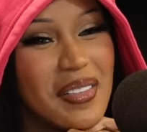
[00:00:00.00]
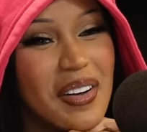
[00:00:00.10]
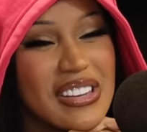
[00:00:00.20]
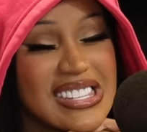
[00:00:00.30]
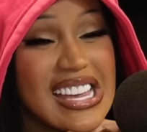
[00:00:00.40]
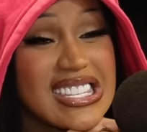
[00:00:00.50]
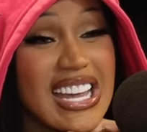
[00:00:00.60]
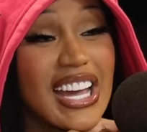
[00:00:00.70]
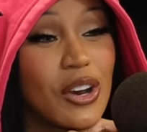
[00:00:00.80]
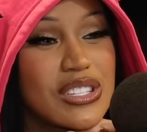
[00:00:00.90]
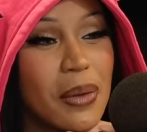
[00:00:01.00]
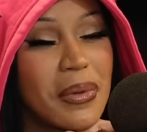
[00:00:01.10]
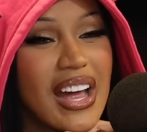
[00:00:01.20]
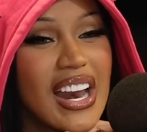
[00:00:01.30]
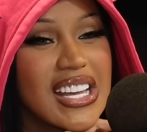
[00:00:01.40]
my mouth is nasty, and on
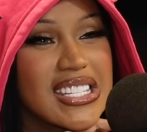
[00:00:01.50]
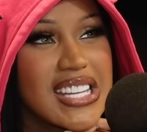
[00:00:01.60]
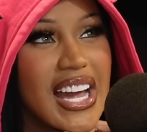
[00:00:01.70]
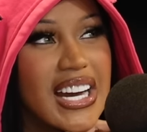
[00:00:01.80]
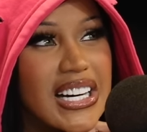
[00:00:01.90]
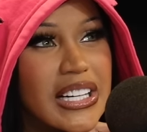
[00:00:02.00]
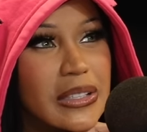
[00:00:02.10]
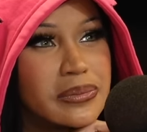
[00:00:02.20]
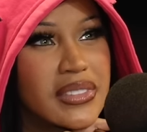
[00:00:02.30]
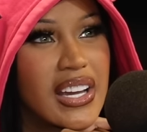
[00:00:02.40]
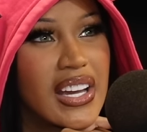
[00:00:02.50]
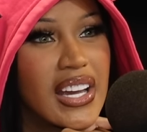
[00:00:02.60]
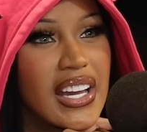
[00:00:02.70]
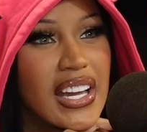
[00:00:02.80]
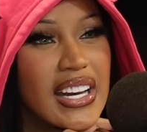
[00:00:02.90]
top of that, like it's like um,
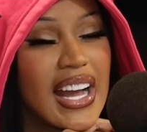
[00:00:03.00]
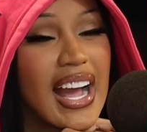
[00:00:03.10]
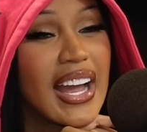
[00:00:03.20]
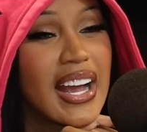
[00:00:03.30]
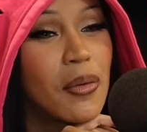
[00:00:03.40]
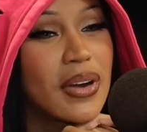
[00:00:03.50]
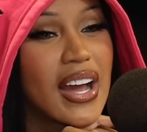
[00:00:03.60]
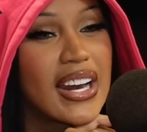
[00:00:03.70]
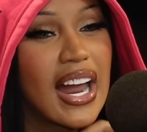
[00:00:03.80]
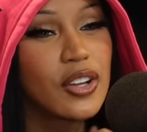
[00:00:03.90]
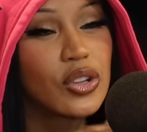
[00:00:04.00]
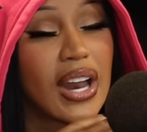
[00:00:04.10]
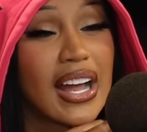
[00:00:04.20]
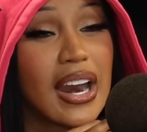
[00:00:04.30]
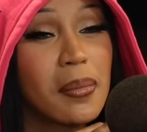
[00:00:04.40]
like I hang out with like a lot of
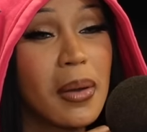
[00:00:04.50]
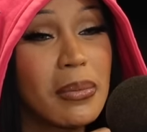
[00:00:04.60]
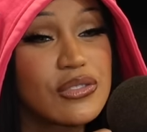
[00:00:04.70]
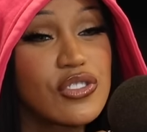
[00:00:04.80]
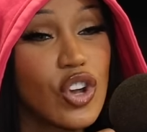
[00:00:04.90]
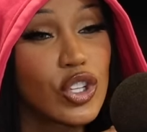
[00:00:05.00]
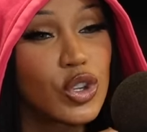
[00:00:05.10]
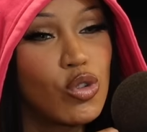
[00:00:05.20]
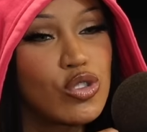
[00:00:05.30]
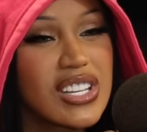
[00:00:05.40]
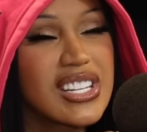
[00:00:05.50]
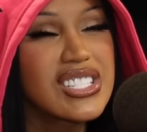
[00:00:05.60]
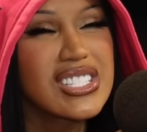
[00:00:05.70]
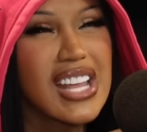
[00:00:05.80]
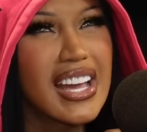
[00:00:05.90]
like a lot of my best friends are dudes, and
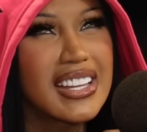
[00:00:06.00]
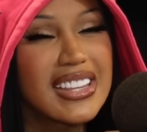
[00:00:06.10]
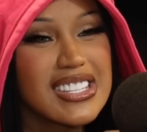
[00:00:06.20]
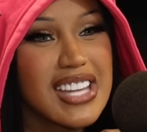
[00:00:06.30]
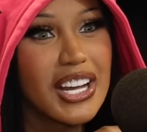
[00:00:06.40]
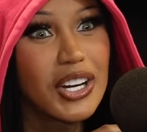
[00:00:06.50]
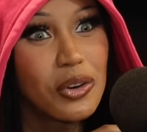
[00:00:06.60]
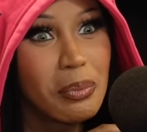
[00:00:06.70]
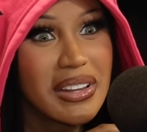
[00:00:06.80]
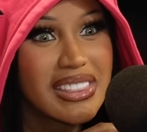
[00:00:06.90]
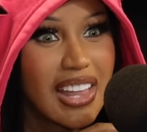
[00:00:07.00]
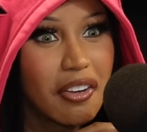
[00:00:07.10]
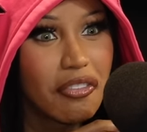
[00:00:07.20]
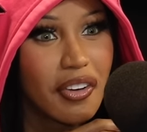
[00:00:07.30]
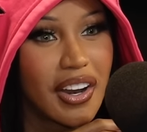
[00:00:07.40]
it's just like that's like a little bit
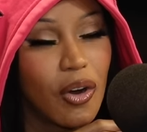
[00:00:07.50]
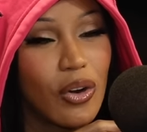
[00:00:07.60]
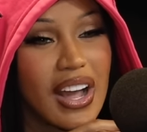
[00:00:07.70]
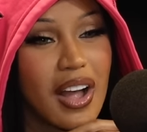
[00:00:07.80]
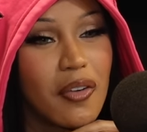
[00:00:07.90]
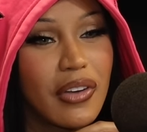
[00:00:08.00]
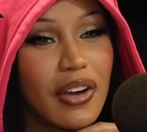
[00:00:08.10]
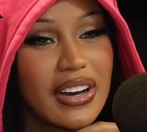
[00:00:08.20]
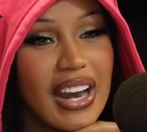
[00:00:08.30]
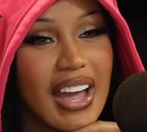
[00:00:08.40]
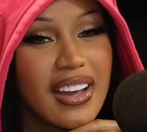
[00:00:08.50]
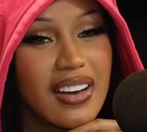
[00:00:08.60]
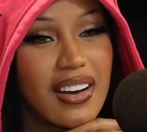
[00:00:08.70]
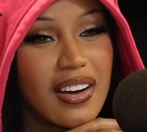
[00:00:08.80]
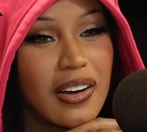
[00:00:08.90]
different. Mm-hmm. Or like I'm mm-hmm. very
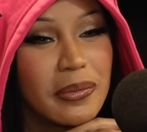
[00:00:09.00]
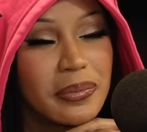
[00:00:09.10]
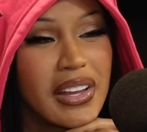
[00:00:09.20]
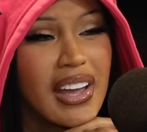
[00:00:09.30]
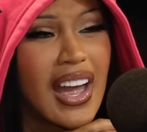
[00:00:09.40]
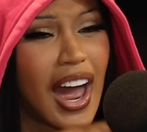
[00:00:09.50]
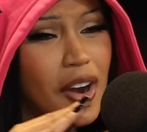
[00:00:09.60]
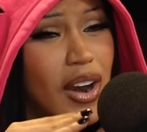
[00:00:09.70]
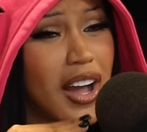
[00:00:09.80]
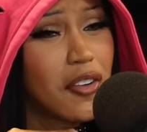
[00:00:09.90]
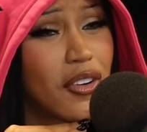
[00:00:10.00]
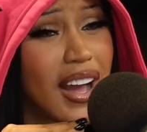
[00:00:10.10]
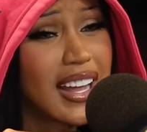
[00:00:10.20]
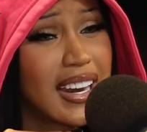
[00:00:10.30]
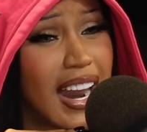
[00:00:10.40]
like um, I don't know, like I feel
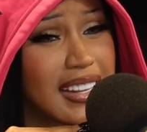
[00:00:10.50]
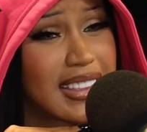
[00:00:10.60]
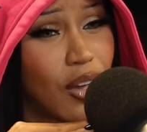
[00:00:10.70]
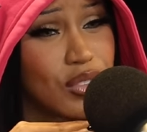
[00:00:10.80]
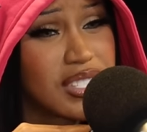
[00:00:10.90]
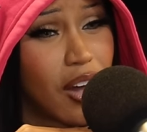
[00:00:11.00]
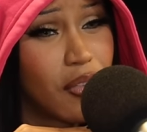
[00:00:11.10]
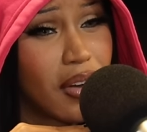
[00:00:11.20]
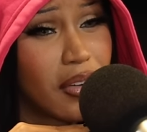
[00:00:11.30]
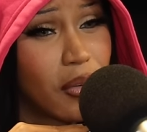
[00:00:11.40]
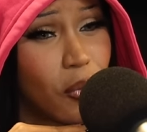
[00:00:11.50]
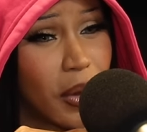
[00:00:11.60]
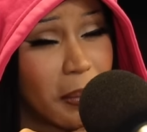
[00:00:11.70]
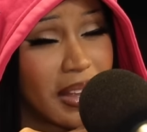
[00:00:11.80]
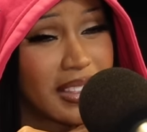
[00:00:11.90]
like a lot of down south
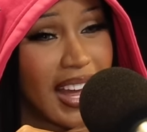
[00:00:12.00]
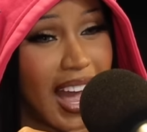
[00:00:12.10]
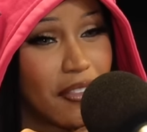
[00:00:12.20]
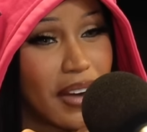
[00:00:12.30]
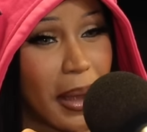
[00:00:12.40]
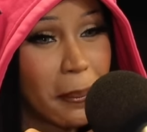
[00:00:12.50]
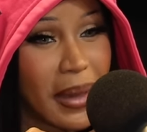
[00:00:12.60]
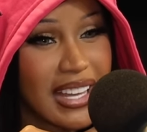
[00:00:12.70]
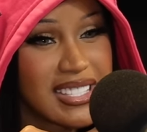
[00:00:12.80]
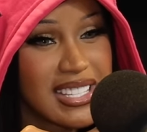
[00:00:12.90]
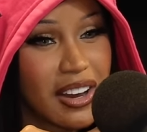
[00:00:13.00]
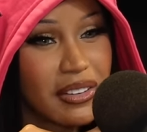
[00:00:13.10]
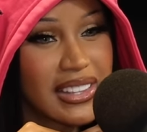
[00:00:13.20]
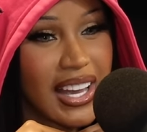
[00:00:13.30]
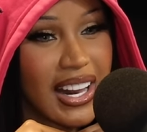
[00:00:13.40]
women they yeah. have like mates and
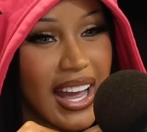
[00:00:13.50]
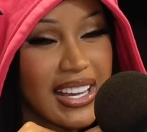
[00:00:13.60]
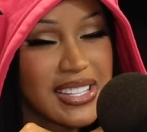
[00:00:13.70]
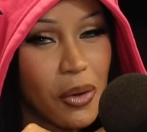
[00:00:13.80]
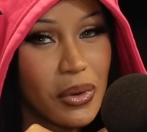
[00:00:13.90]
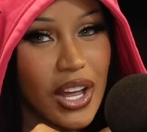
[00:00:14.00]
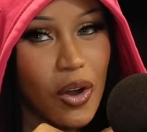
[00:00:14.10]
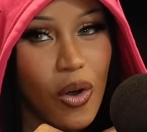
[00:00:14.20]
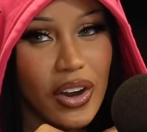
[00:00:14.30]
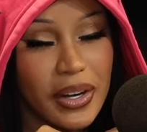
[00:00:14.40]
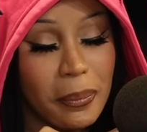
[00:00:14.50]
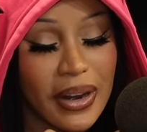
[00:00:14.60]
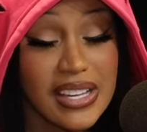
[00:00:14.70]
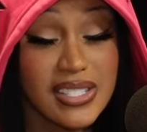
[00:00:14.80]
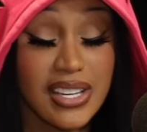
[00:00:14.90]
everything. Like it's like yeah. when they go in a
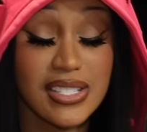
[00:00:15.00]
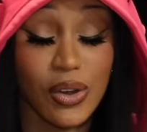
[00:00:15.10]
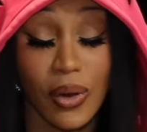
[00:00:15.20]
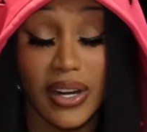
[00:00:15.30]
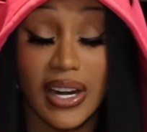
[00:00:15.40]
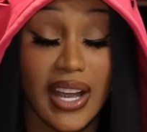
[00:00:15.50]
place, they just go in